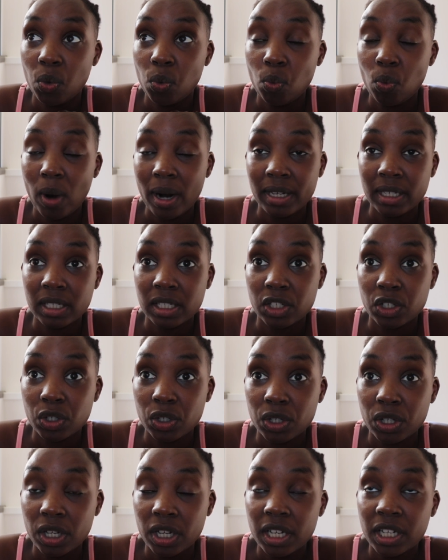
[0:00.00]
wants
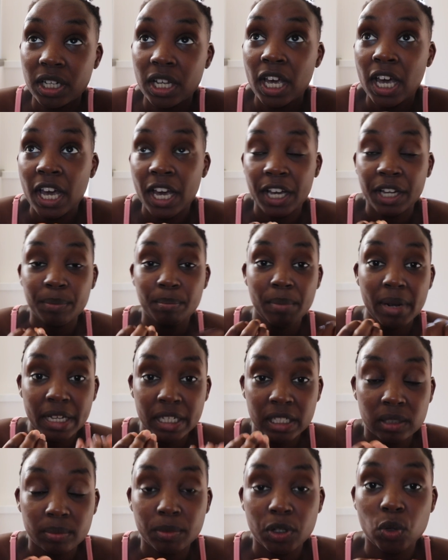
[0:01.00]
to it it
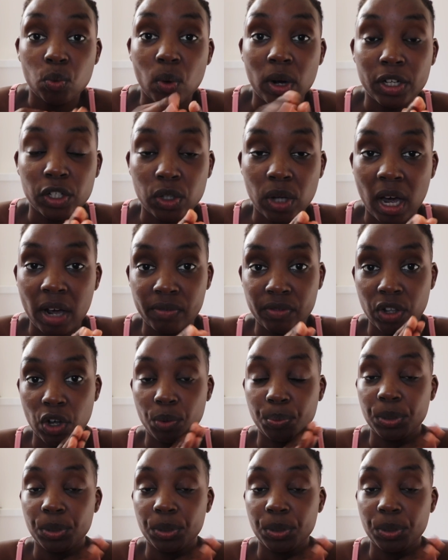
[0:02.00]
makes me want to have the